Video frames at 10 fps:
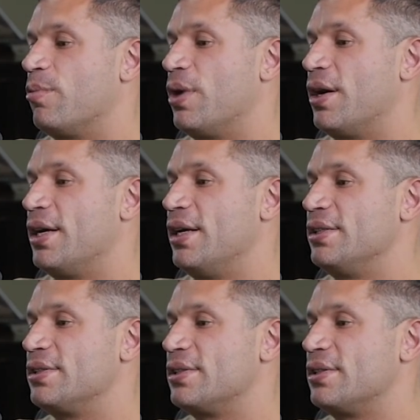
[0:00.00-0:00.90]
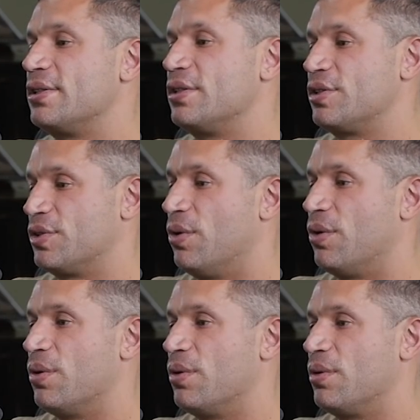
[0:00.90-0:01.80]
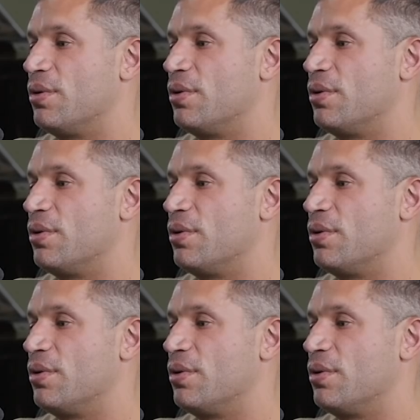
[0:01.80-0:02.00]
whereas the soul